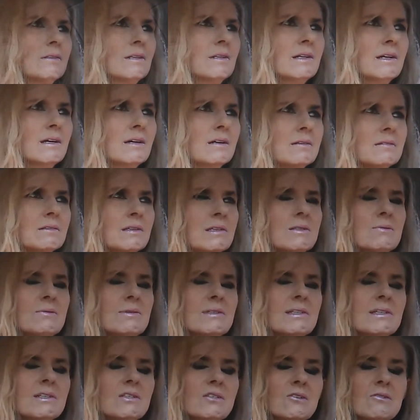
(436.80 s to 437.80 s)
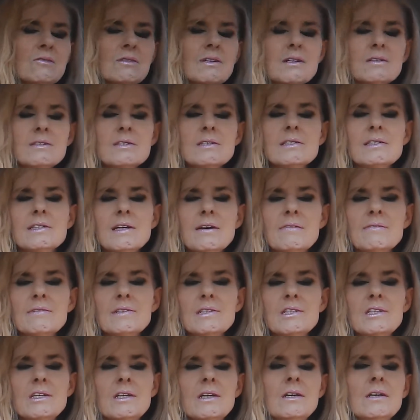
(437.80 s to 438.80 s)
no, this was in
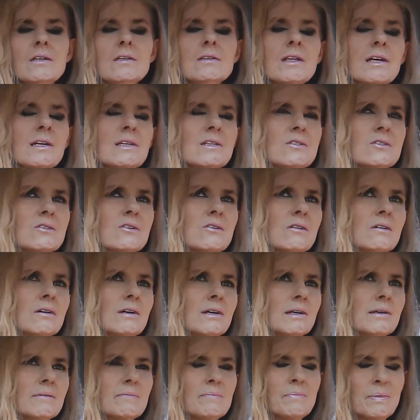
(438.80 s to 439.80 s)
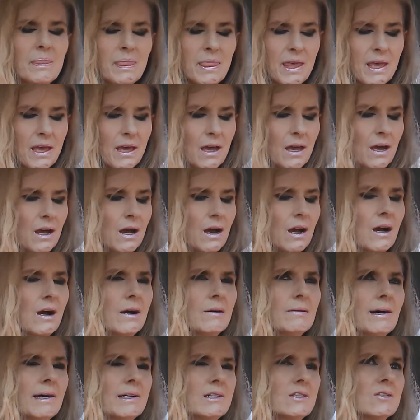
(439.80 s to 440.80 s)
2017, lung scarring.
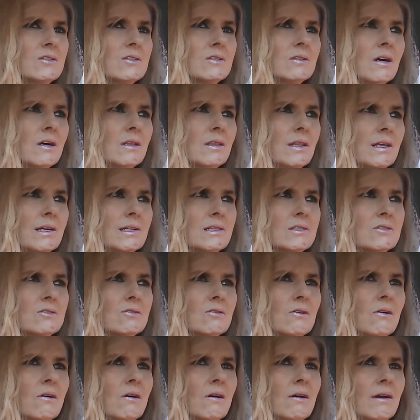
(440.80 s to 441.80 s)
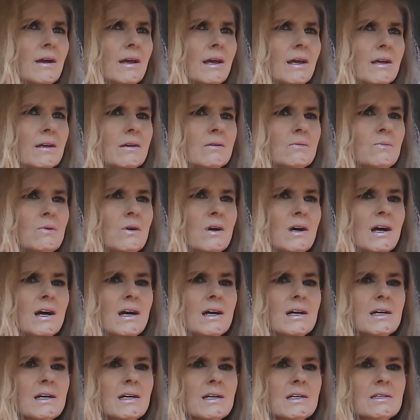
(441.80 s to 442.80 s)
I just thought lung scarring
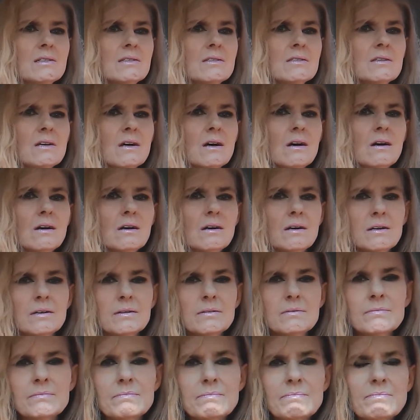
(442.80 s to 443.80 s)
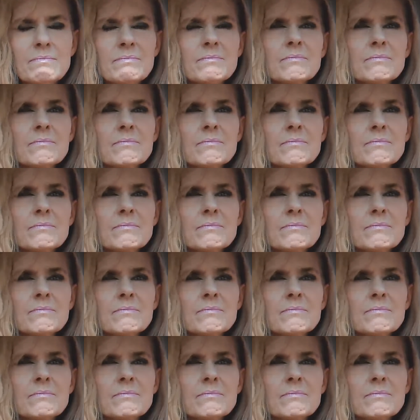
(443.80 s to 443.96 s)
was, I